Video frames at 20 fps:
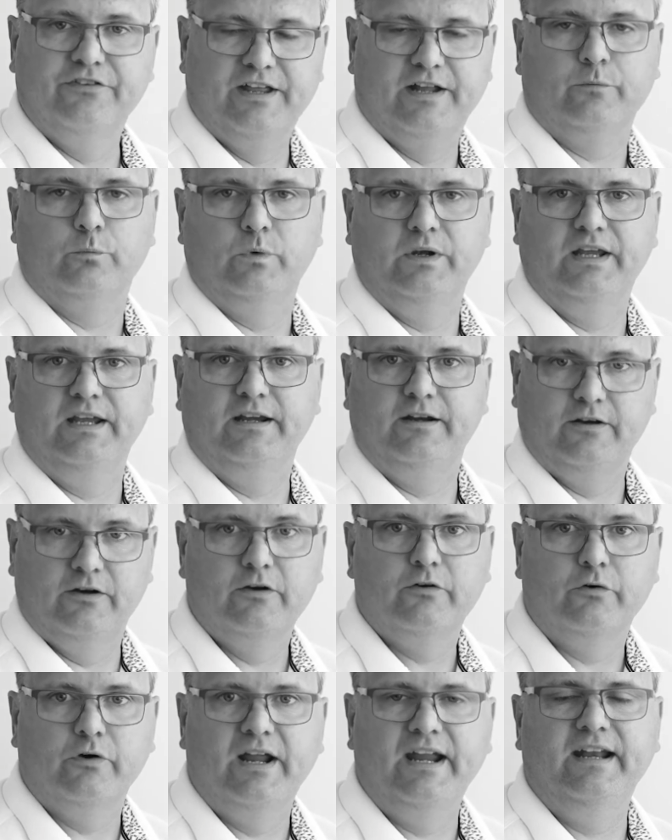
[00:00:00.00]
that we
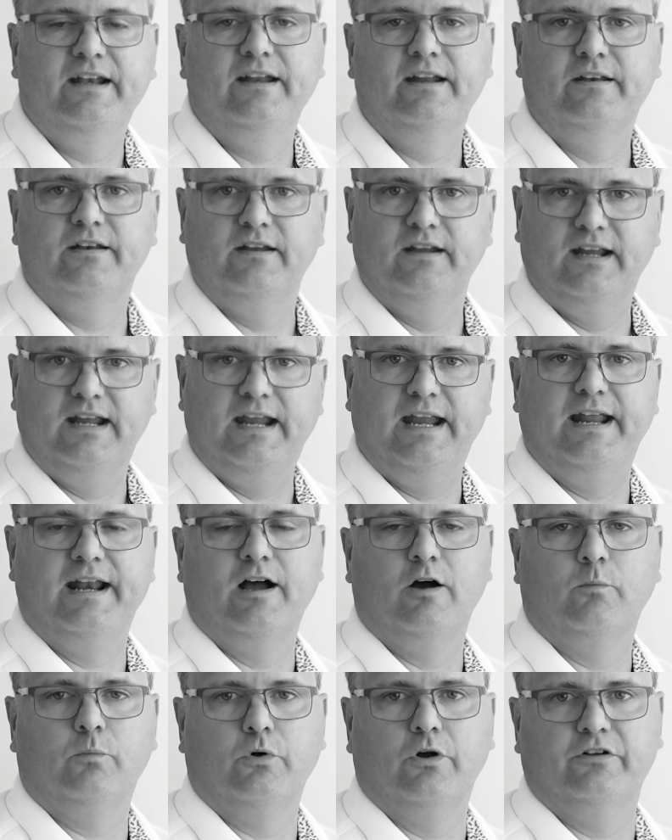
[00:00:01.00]
created in
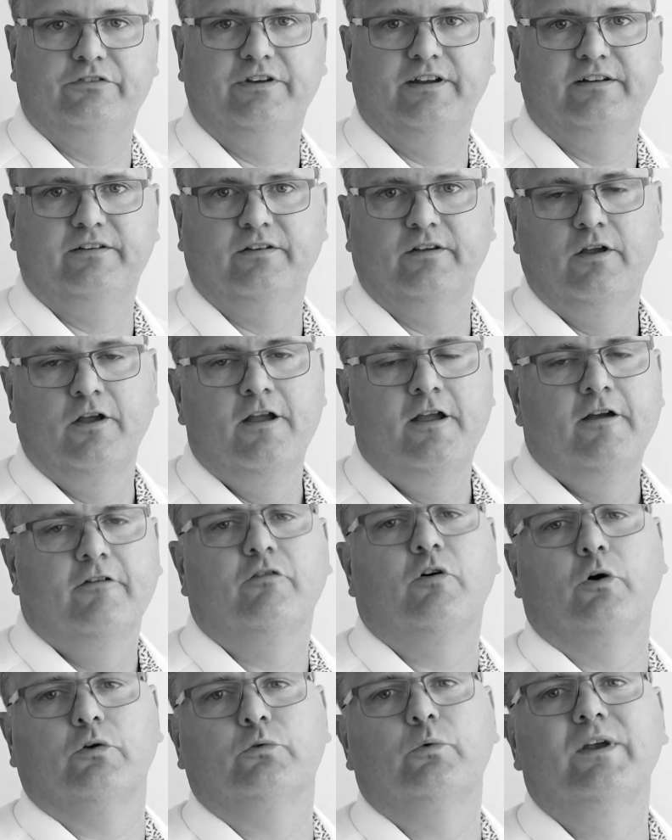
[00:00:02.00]
our project. Of
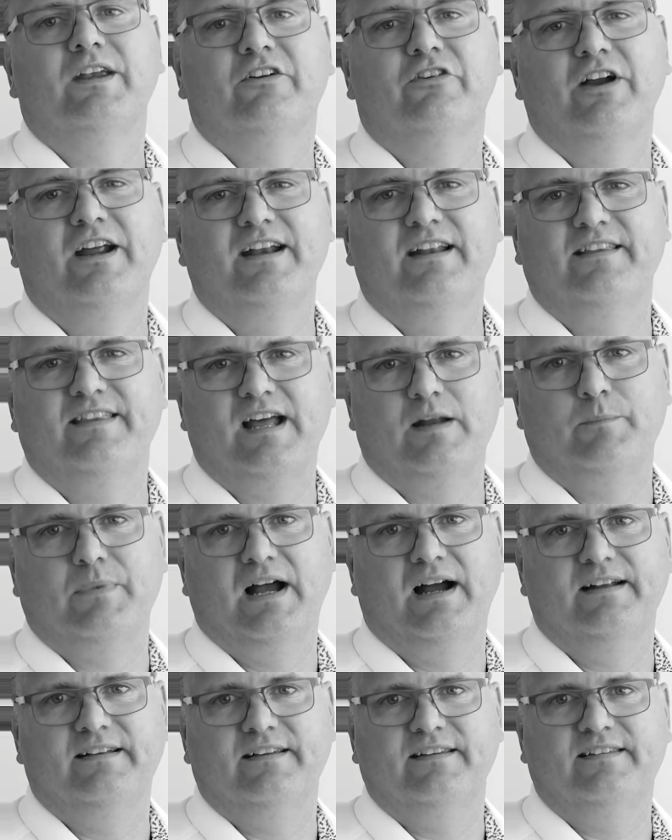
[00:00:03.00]
course, we created that
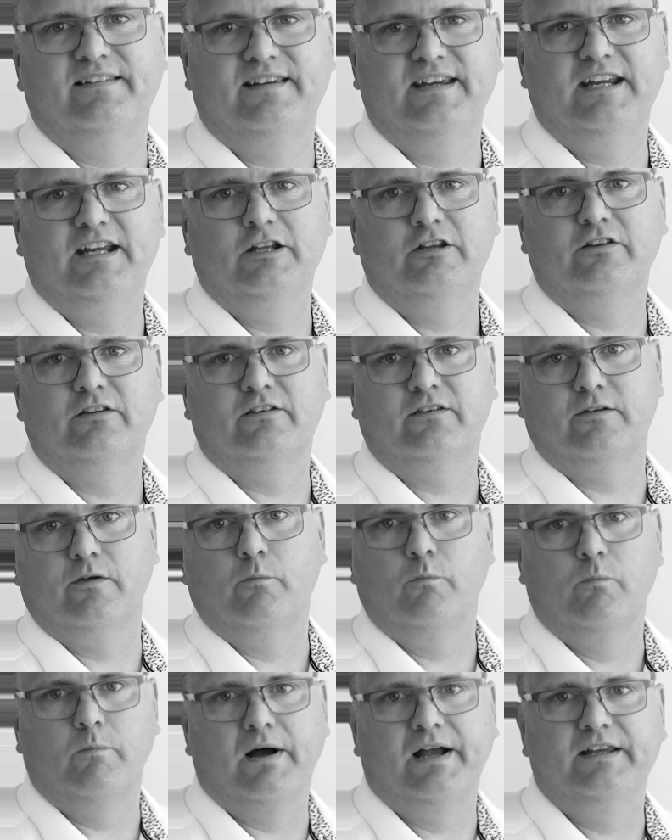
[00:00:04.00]
behind the scenes
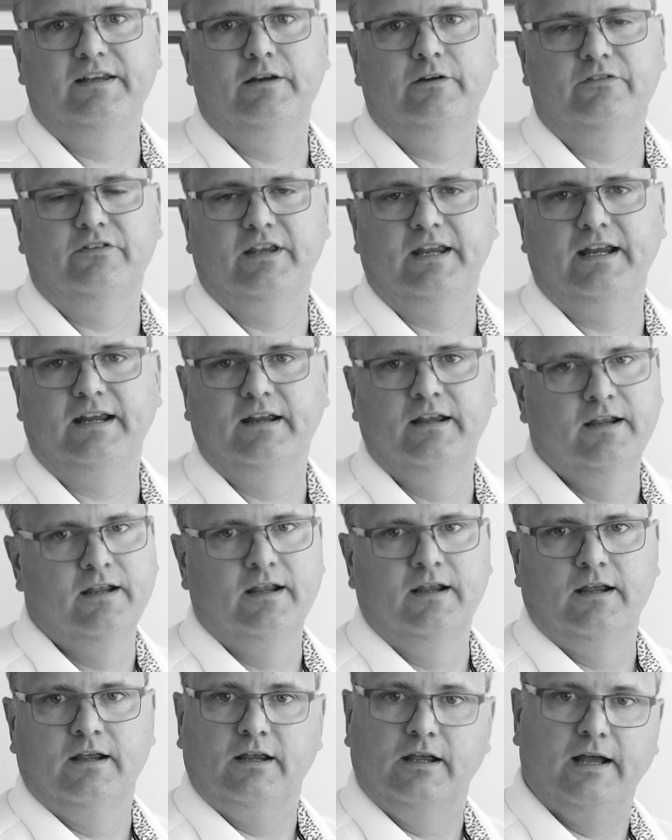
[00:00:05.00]
by using
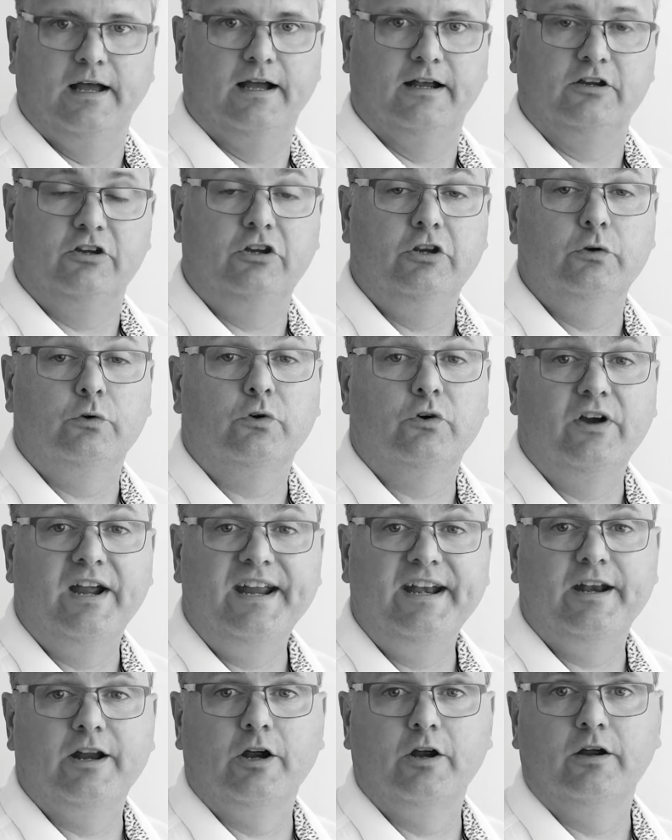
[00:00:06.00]
Qt
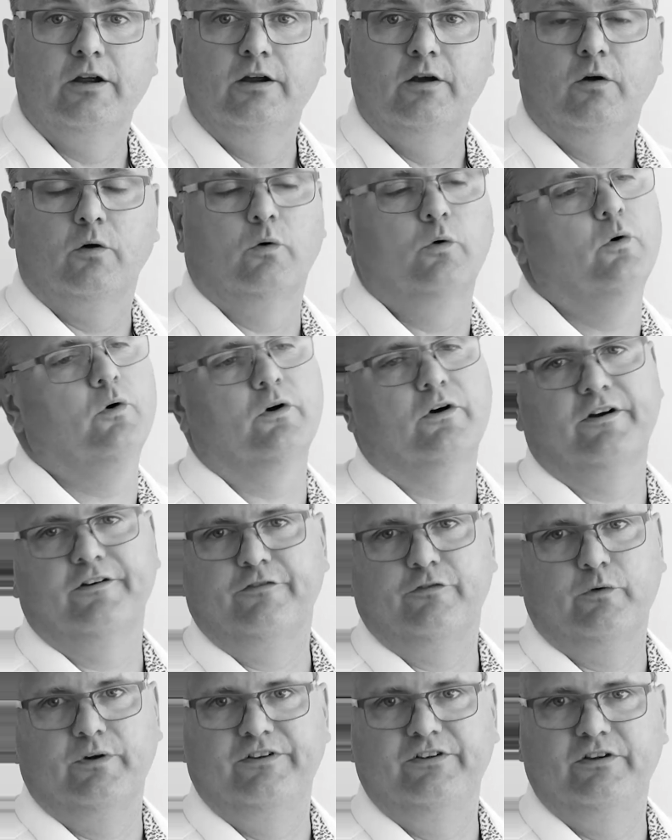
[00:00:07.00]
Creator, or
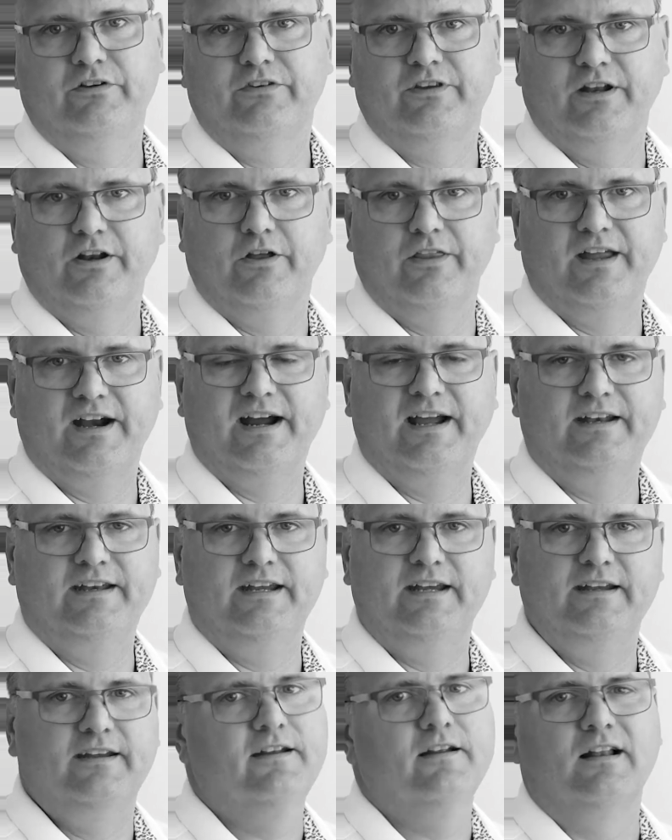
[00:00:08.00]
if we used another
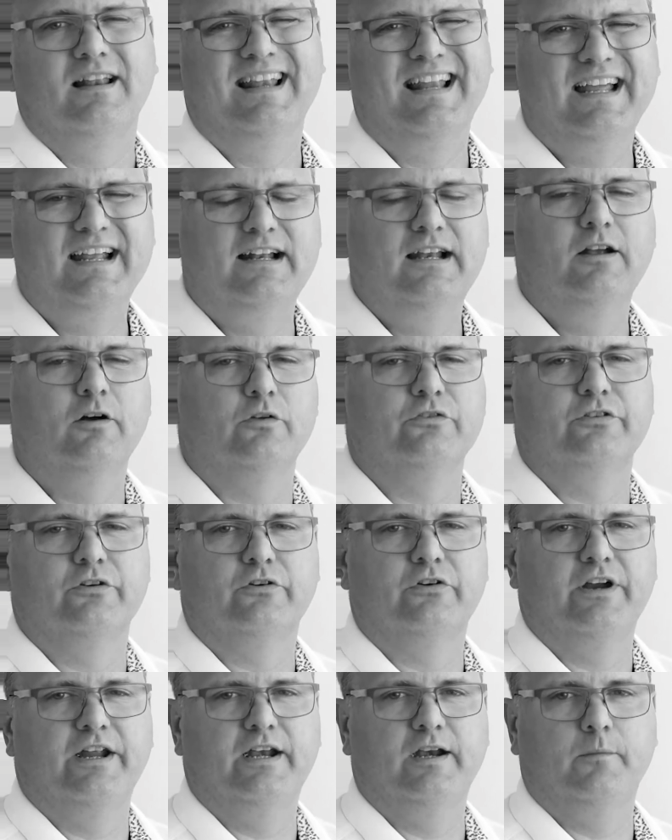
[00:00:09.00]
IDE, likely also
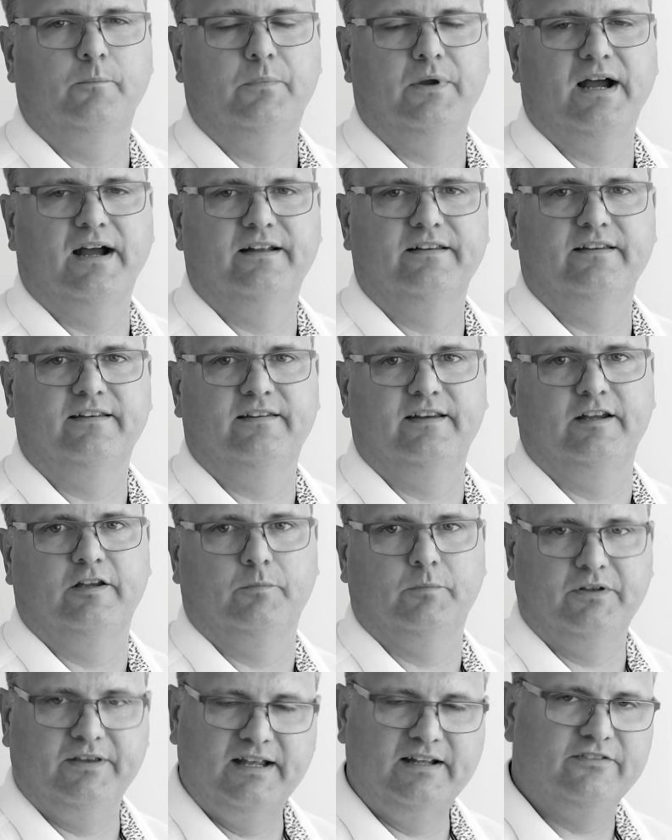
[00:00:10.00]
created behind the scenes.
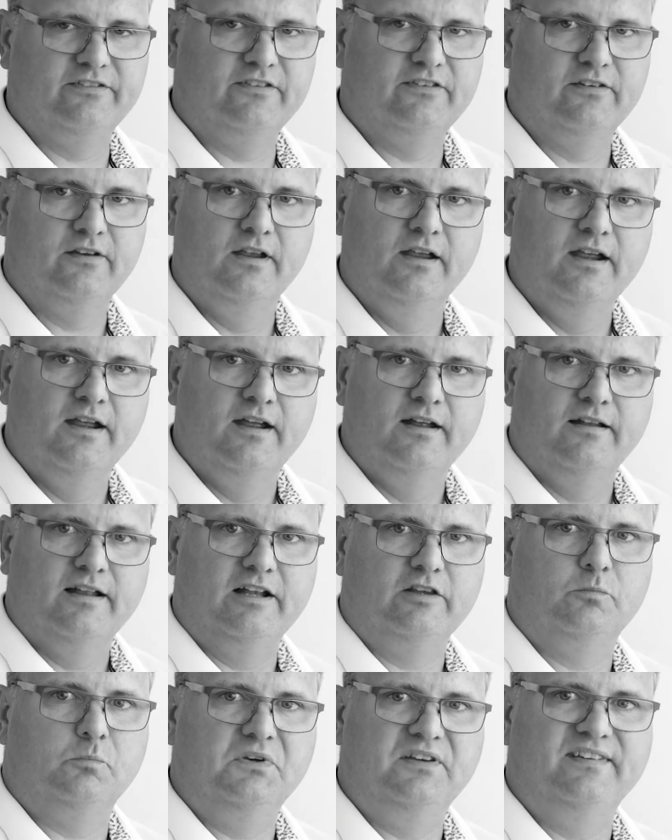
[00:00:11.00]
But that's
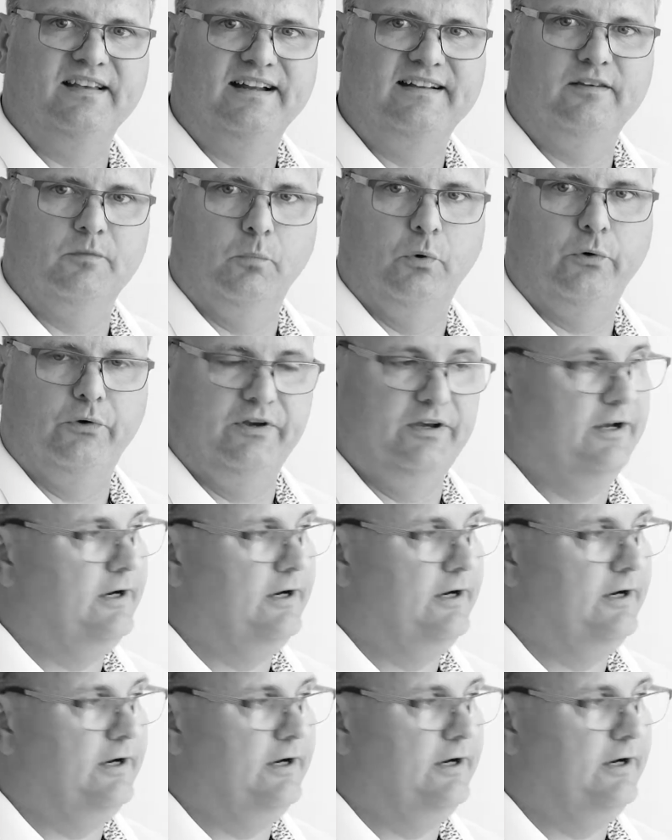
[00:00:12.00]
beside the point